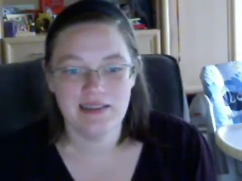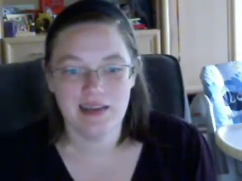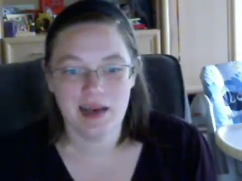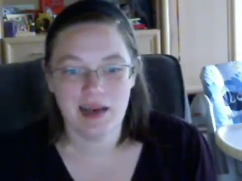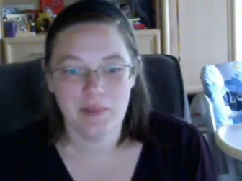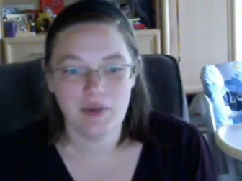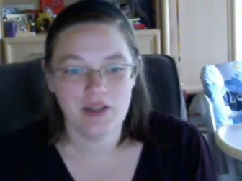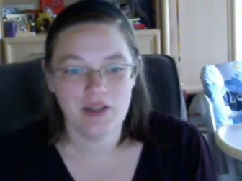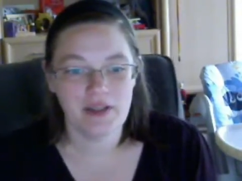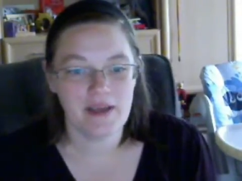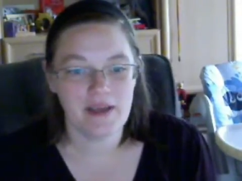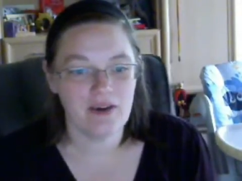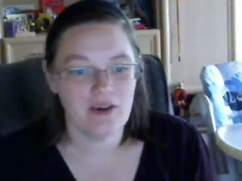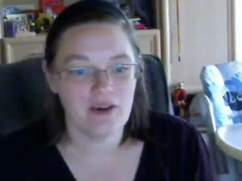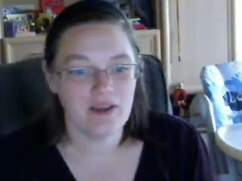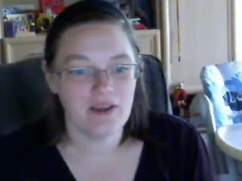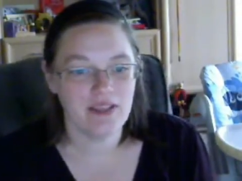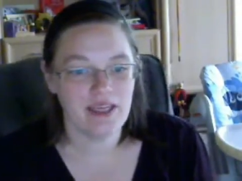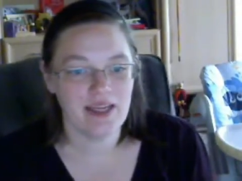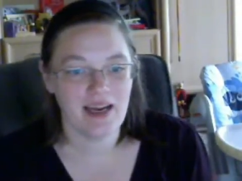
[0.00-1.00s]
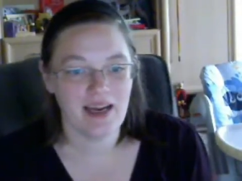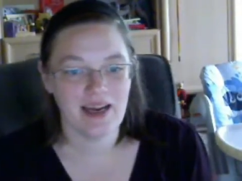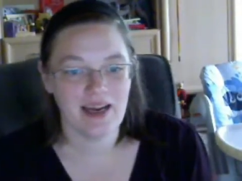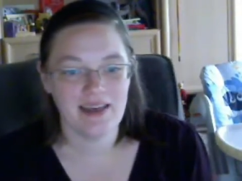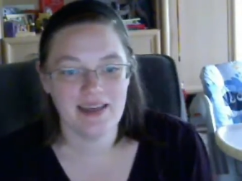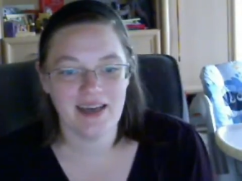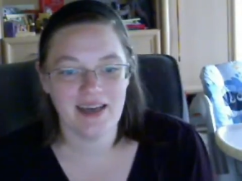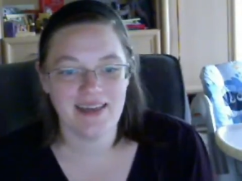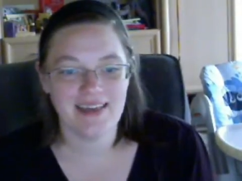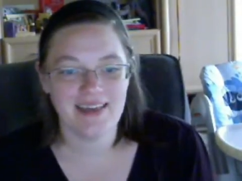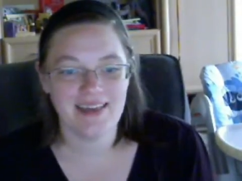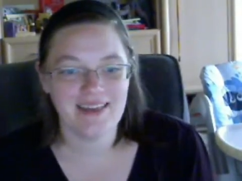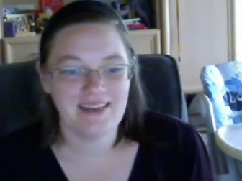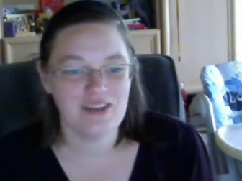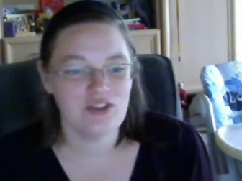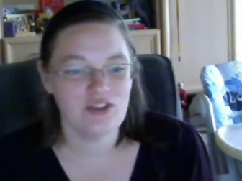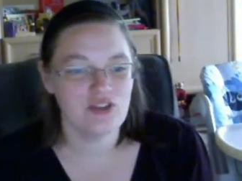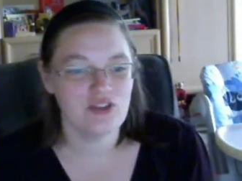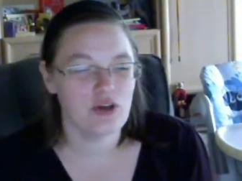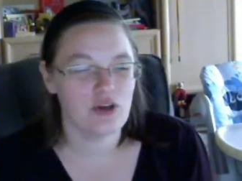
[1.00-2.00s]
I put that on and I get
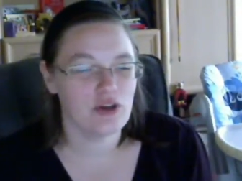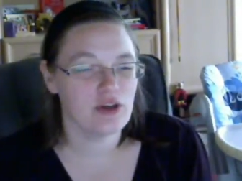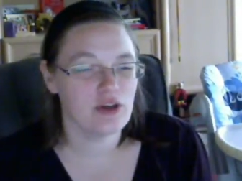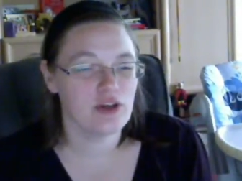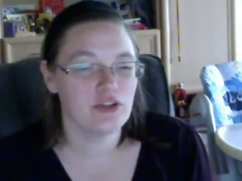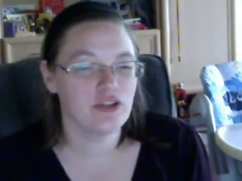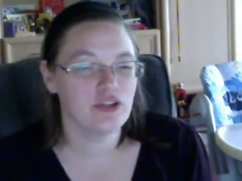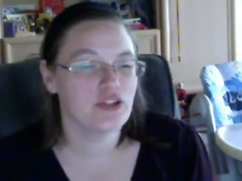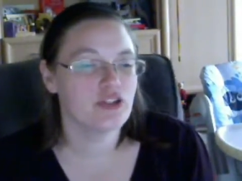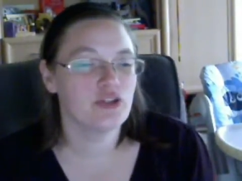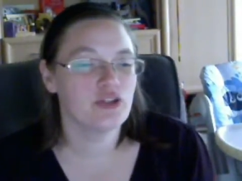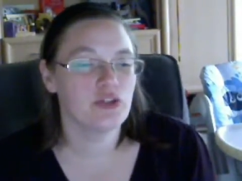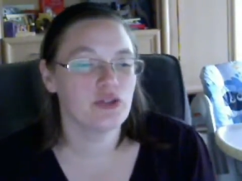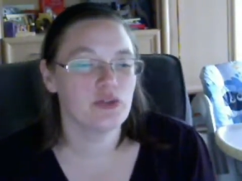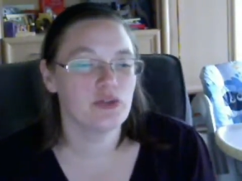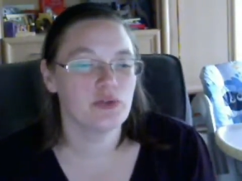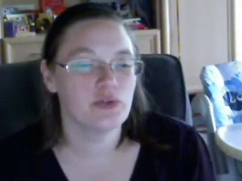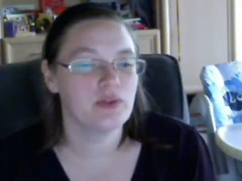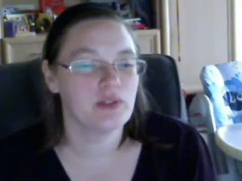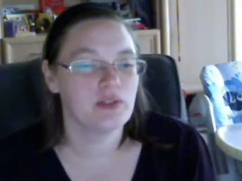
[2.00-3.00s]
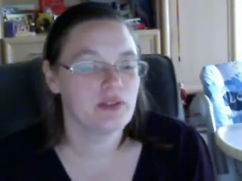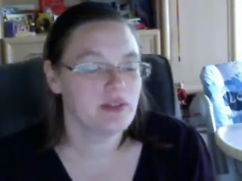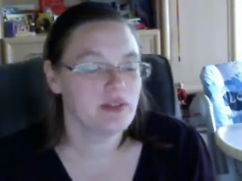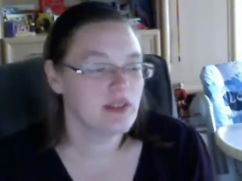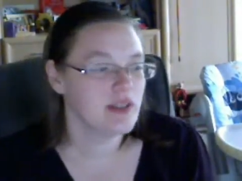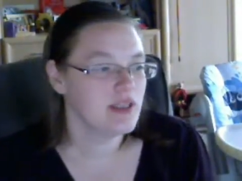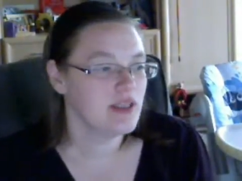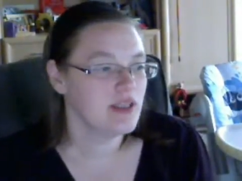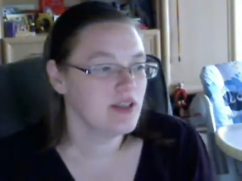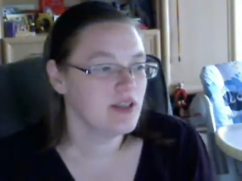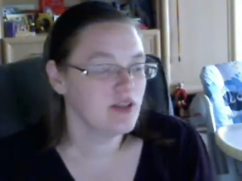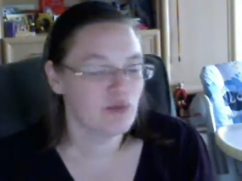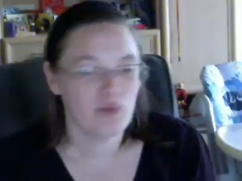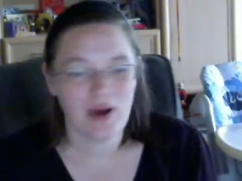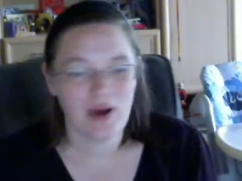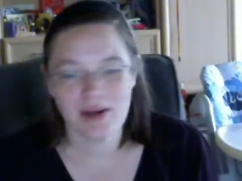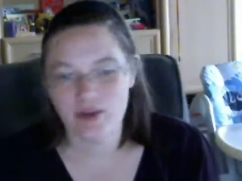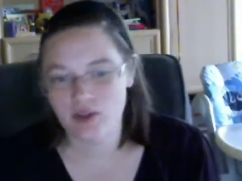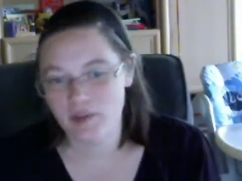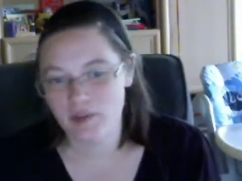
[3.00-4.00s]
this urge to
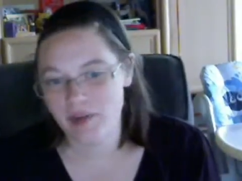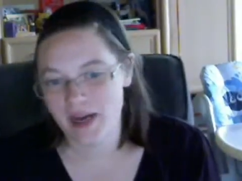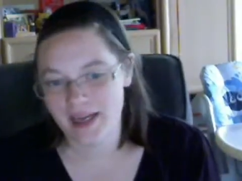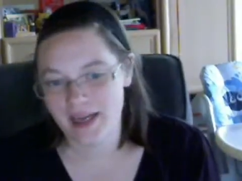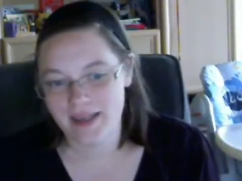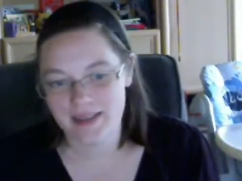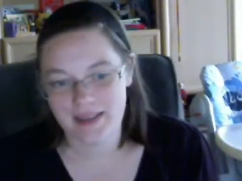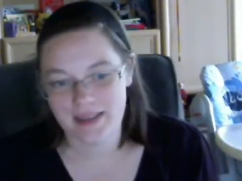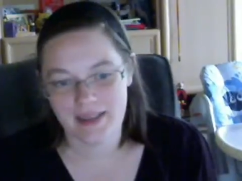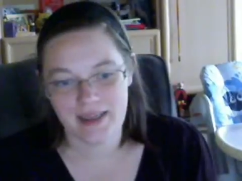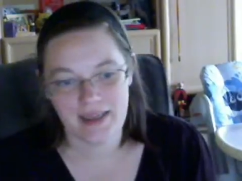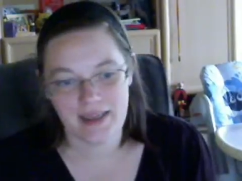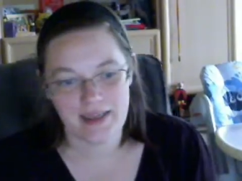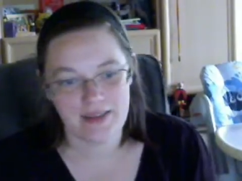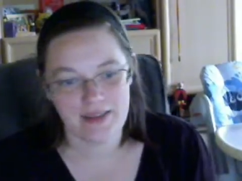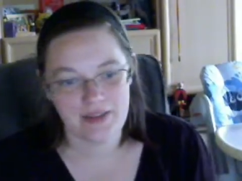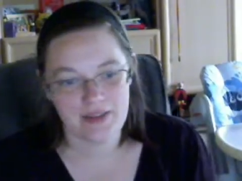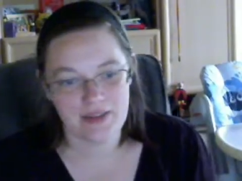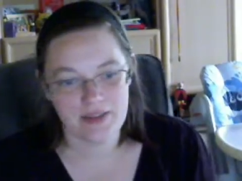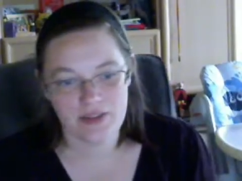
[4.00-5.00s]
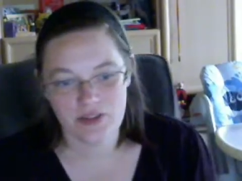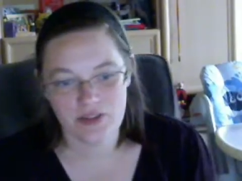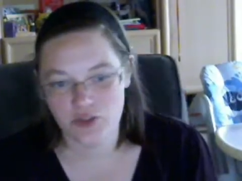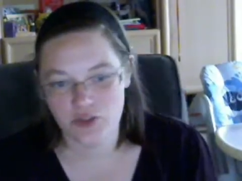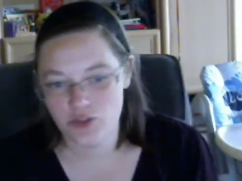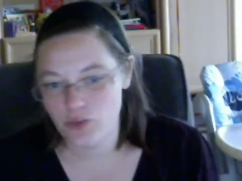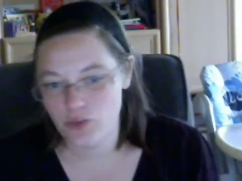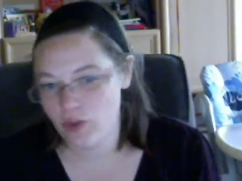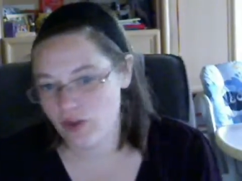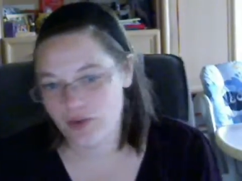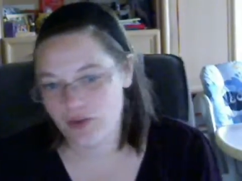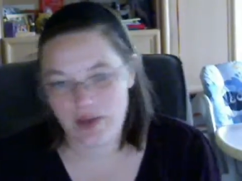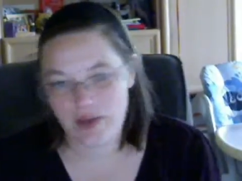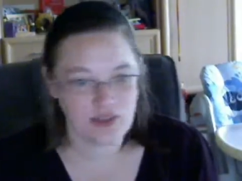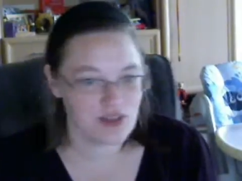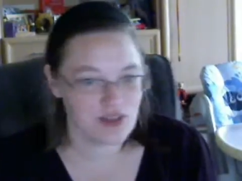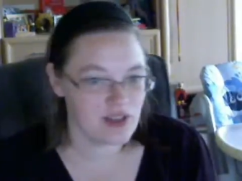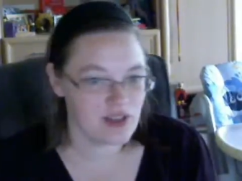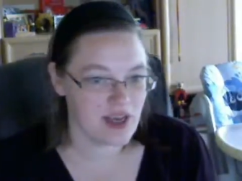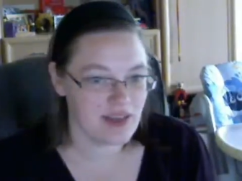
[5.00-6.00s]
ride on the bike and do other
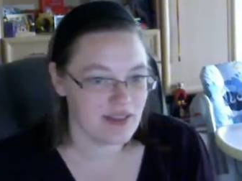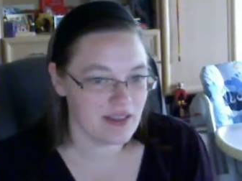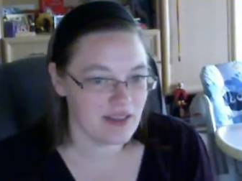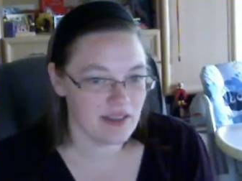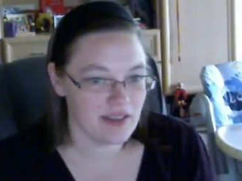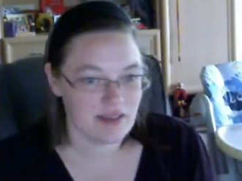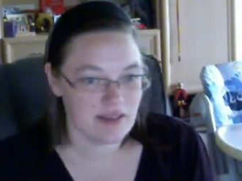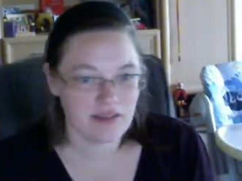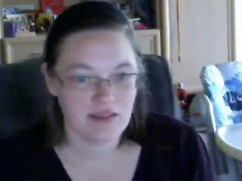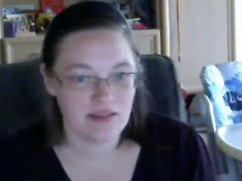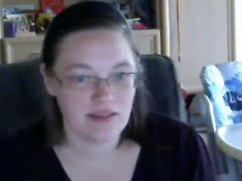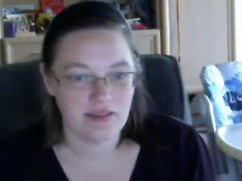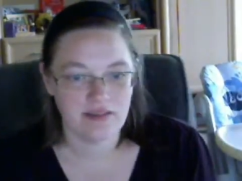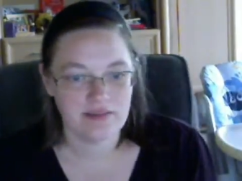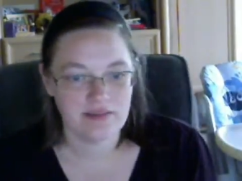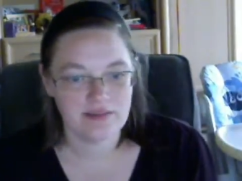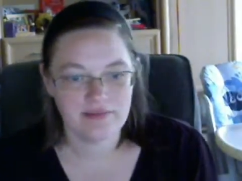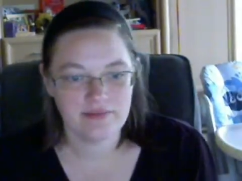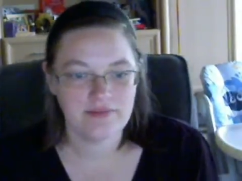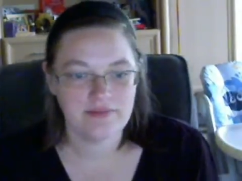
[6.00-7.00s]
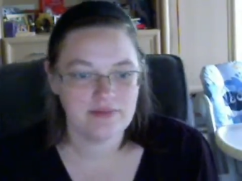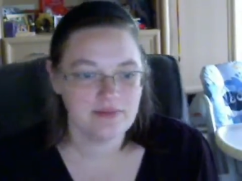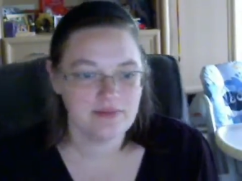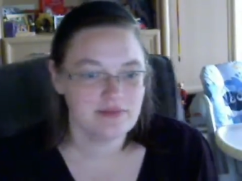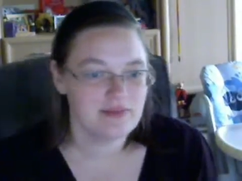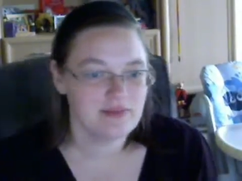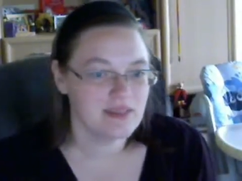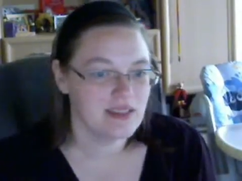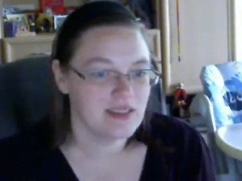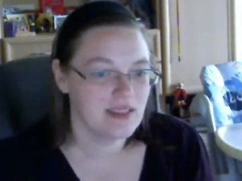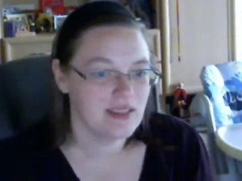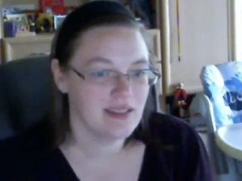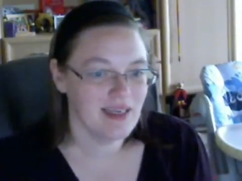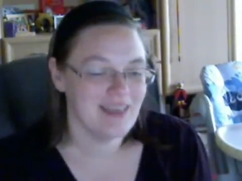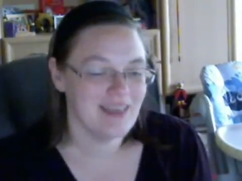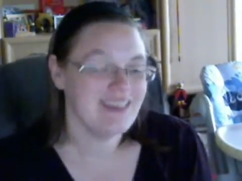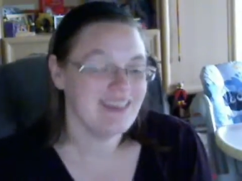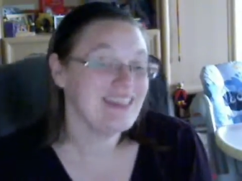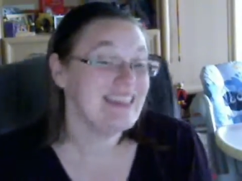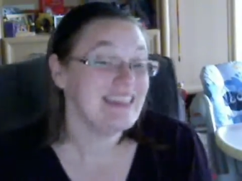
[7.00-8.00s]
exercises
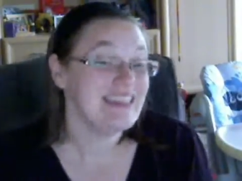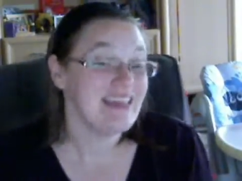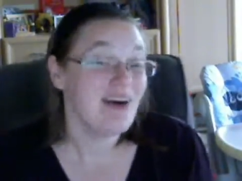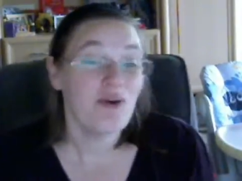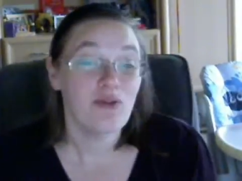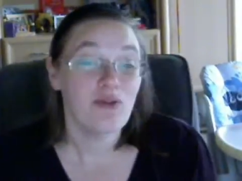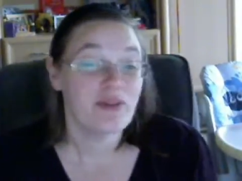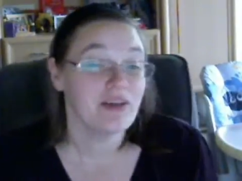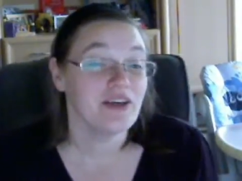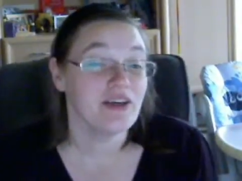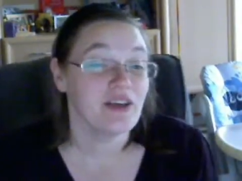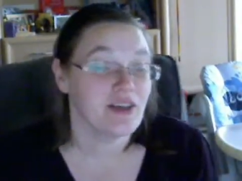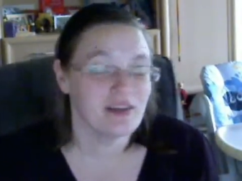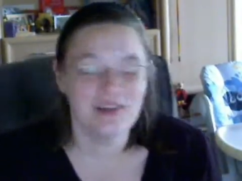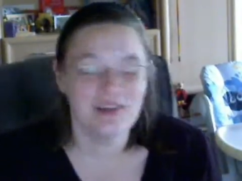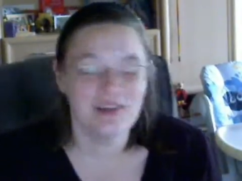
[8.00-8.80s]
and eat healthier.